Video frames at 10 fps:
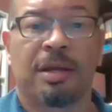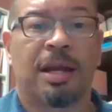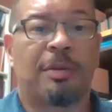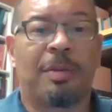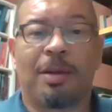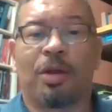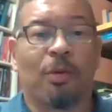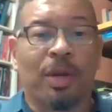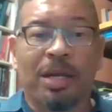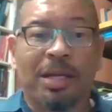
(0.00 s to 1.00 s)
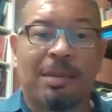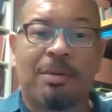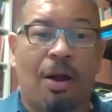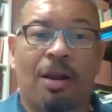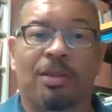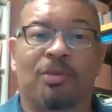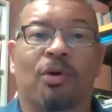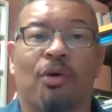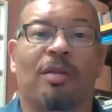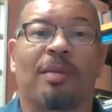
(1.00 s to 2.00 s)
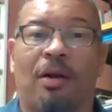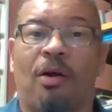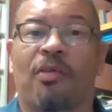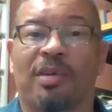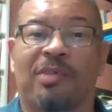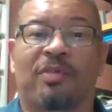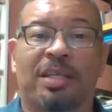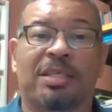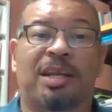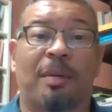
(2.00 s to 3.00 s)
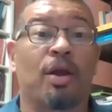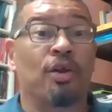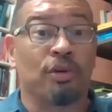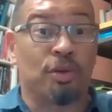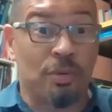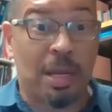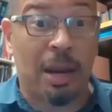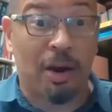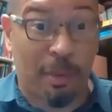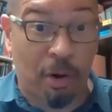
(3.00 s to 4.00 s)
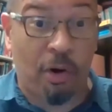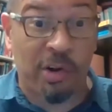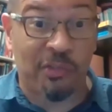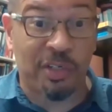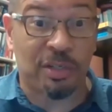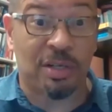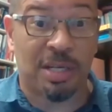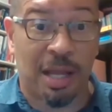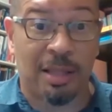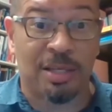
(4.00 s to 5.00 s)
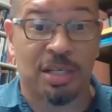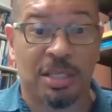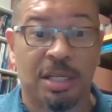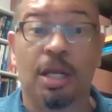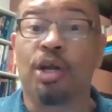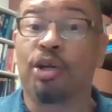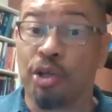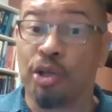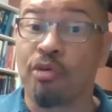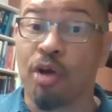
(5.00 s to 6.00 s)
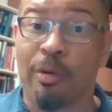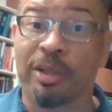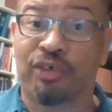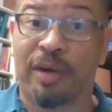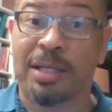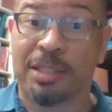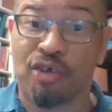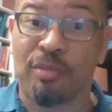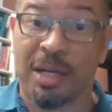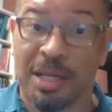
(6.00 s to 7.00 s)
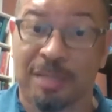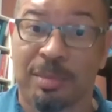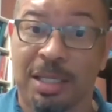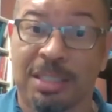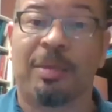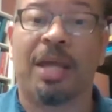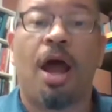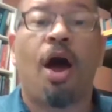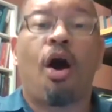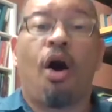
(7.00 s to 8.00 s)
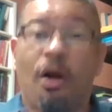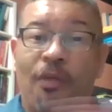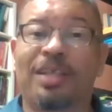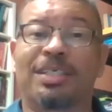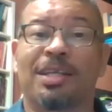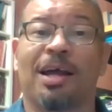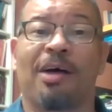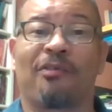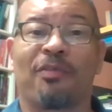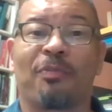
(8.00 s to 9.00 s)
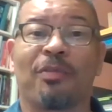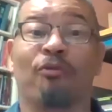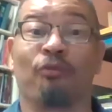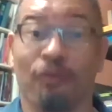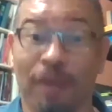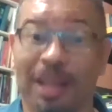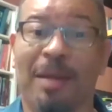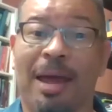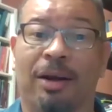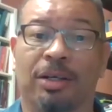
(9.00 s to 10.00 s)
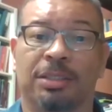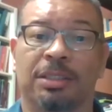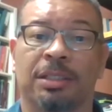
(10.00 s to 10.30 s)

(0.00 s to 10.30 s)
I mean, we could keep calling the roll about all the different things to care about. Do you care about artificial intelligence? Do you know what transhumanism is? I mean, all this stuff really matters.